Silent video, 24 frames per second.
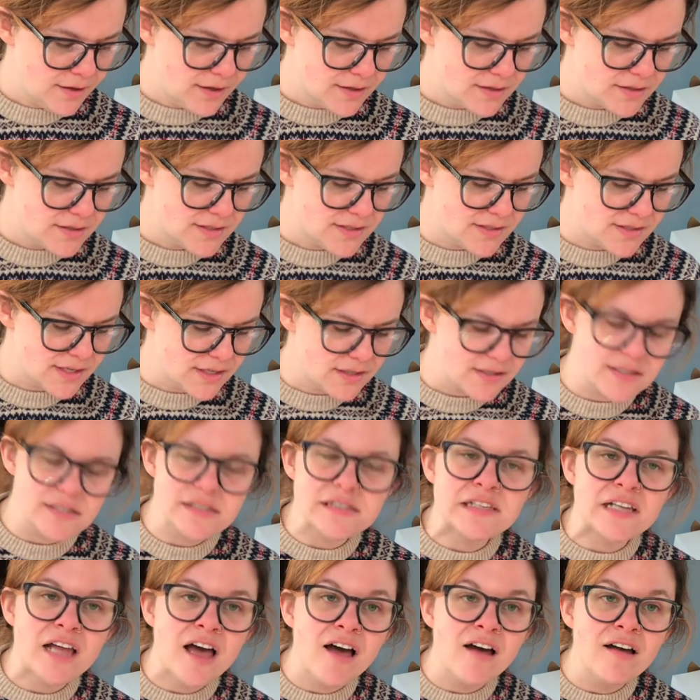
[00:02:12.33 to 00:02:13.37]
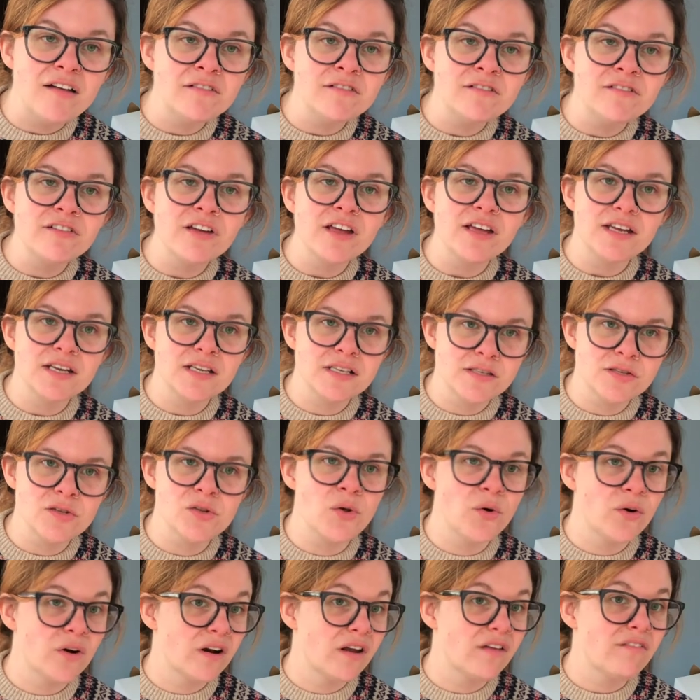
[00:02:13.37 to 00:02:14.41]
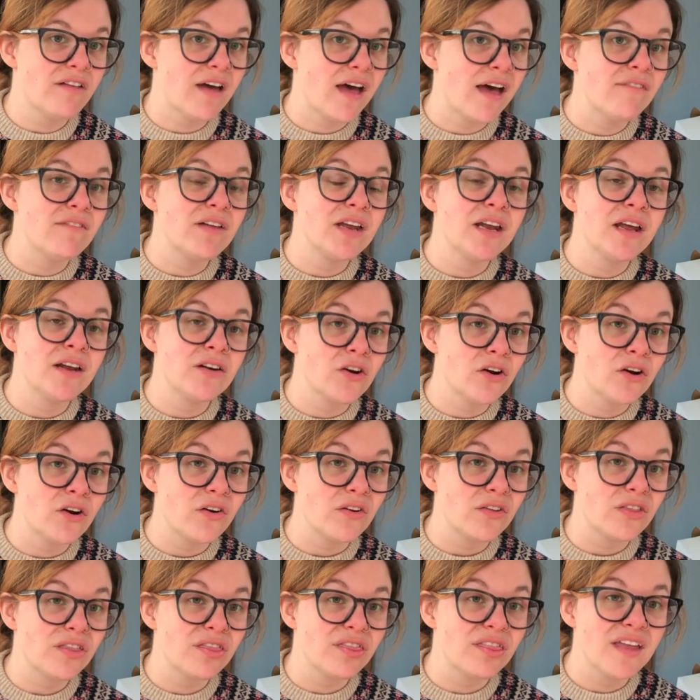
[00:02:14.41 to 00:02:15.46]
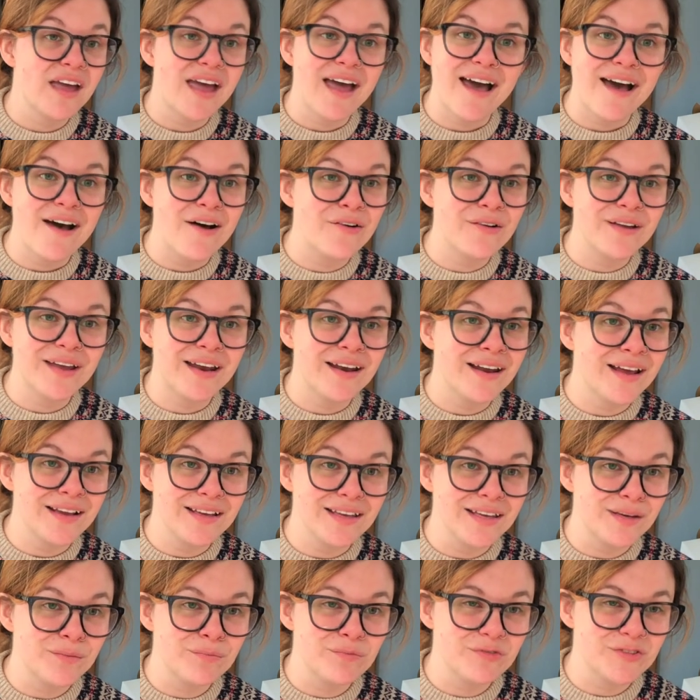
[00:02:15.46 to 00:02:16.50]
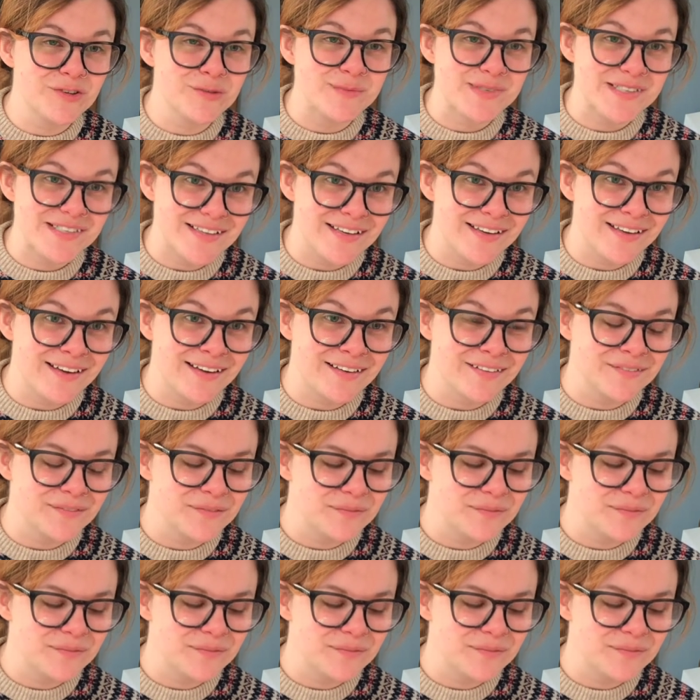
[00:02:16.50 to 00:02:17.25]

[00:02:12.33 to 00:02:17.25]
Since love is Lord of heaven and earth, how can I keep from singing?